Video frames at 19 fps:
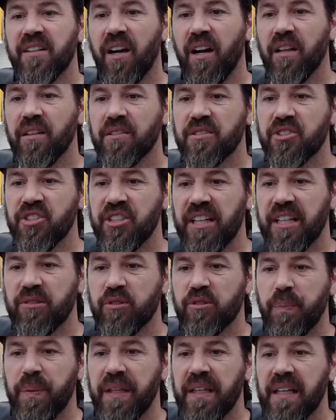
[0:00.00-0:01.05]
Dollar
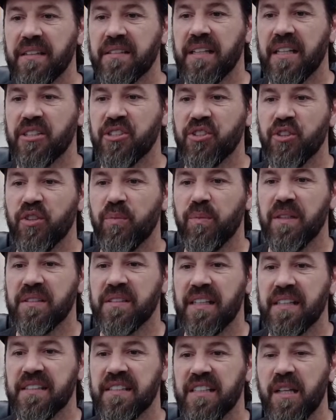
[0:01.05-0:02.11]
General? P.S. I sure miss
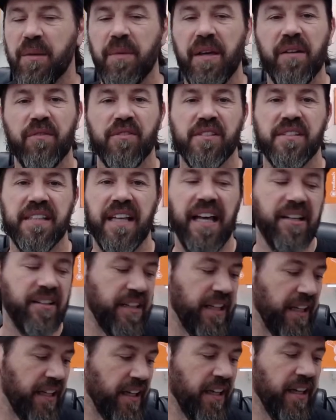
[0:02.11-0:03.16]
S&M every
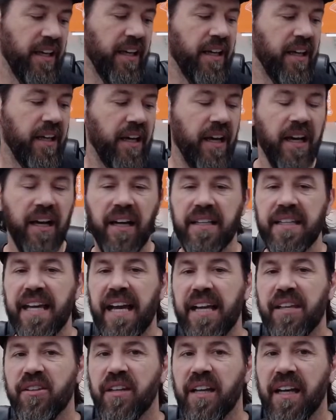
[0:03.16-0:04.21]
Saturday. Uh, yeah,
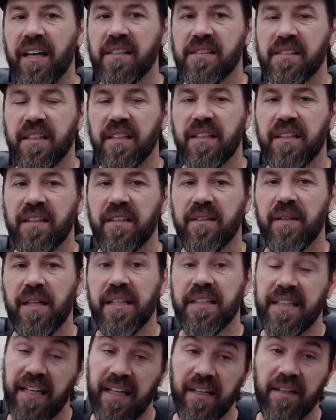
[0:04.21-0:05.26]
you guys uh,
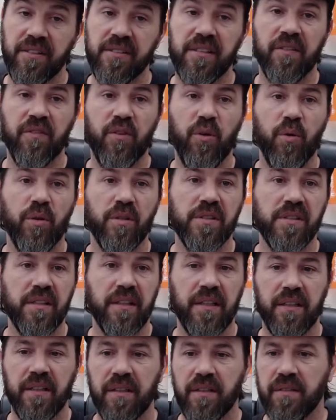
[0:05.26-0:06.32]
and gals, of course,
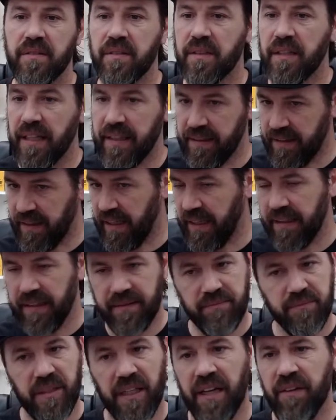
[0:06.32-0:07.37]
uh, that that
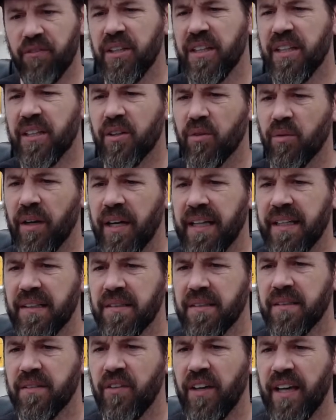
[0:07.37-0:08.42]
every year, right?
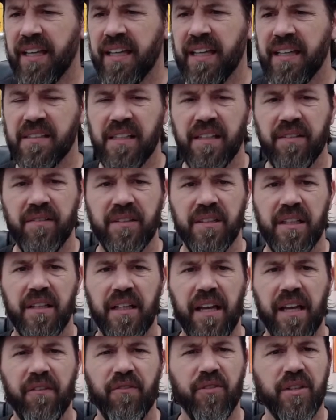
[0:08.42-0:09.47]
Fat Cat Seven.
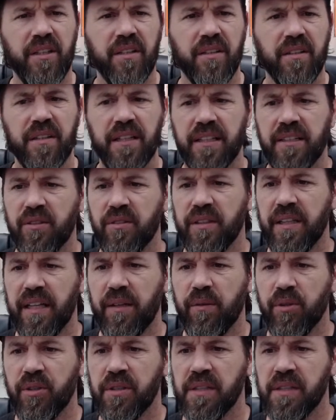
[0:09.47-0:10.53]
Every year they do that
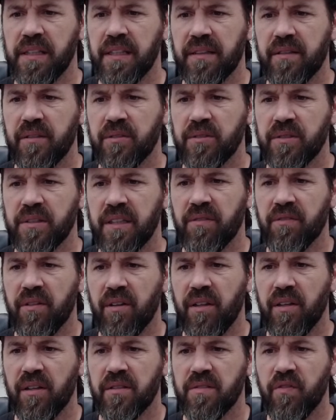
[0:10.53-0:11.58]
where you can get those gift
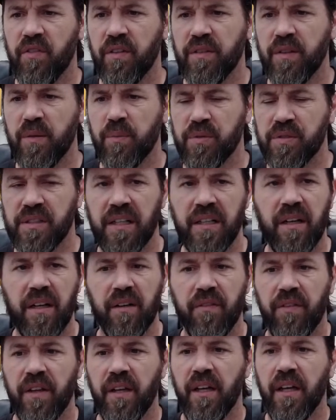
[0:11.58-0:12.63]
cards, fifty percent off.